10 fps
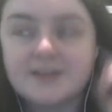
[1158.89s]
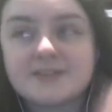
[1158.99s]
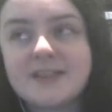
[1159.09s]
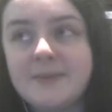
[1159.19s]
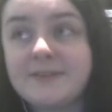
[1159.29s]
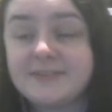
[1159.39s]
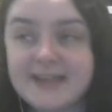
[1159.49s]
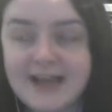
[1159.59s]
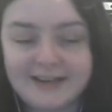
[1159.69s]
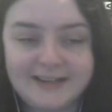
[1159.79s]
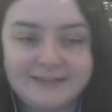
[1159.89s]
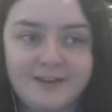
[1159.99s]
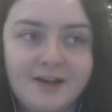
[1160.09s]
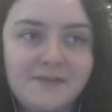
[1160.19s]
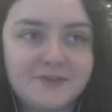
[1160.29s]
so then we have Tally.
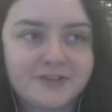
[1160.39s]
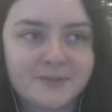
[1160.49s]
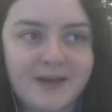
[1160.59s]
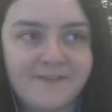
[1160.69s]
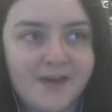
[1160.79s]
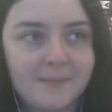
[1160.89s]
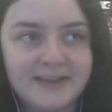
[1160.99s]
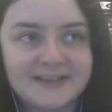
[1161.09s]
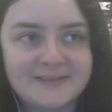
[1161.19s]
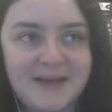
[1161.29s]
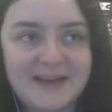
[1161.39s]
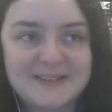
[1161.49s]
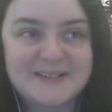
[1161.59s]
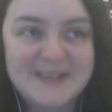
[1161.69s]
I felt so bad for her being abandoned